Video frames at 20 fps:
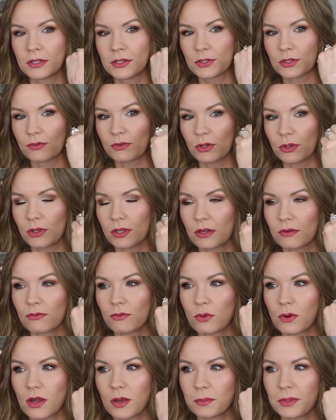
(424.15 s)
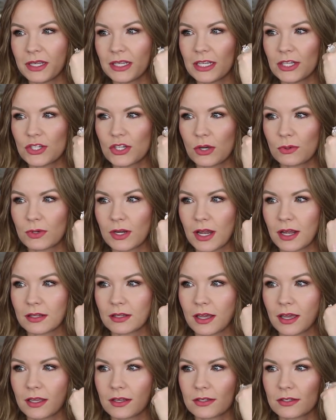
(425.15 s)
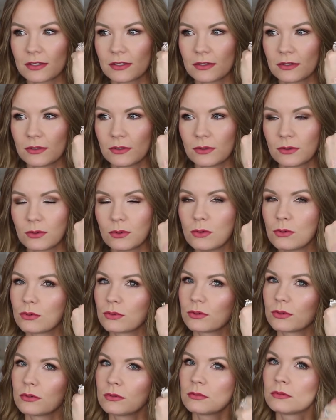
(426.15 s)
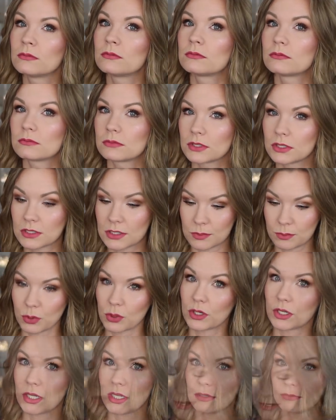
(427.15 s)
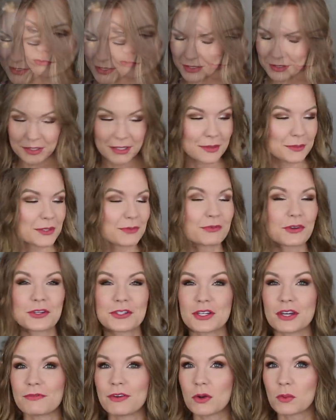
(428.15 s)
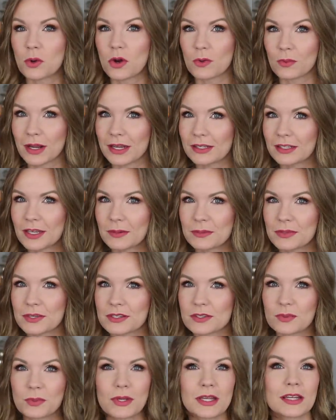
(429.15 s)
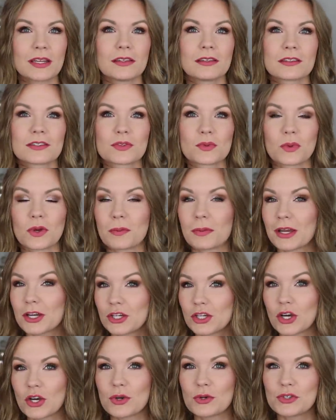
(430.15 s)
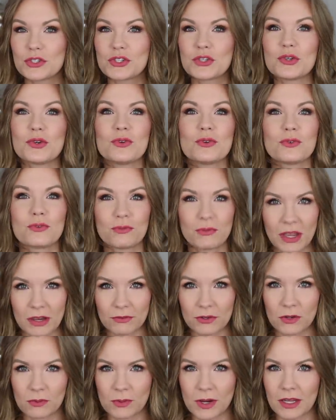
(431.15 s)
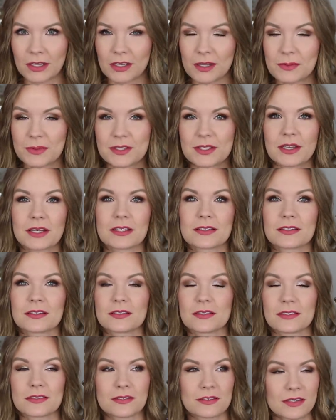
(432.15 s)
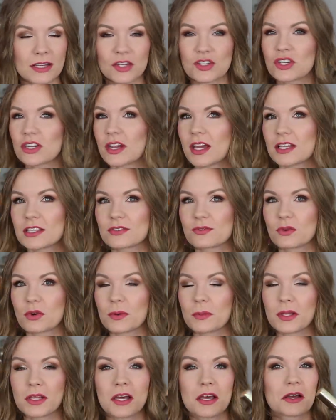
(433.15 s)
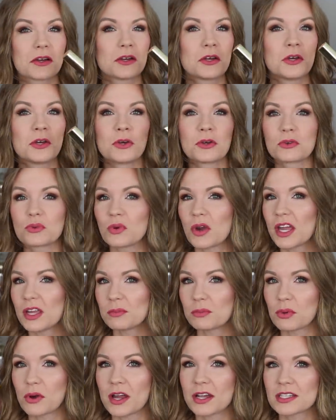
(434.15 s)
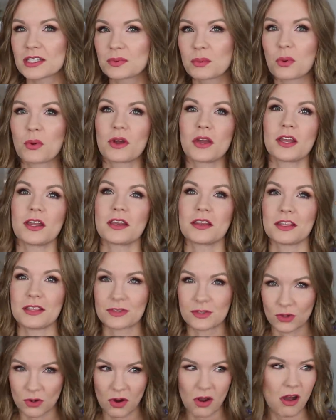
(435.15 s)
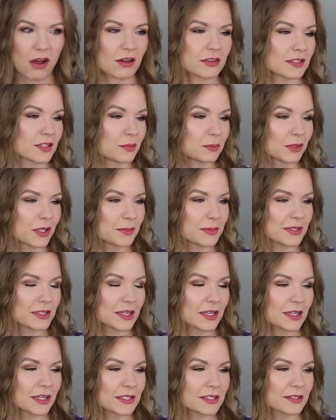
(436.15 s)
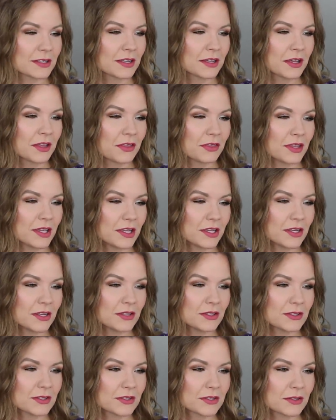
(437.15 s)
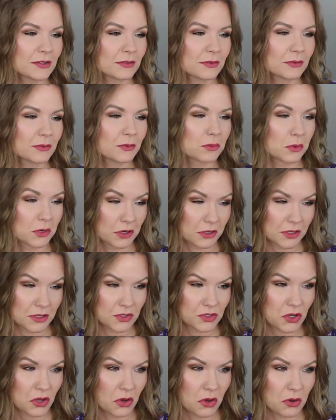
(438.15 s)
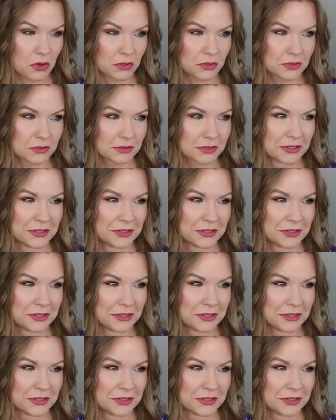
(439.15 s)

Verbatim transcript: So if you're looking for a pinky tone highlight, ooh, this is pretty. On to lips. First off, I wore red lip this week, and this is one of my go-to favorite red lipsticks. This is such a nice formula. Great price point. These are awesome lipsticks. These, what are these called?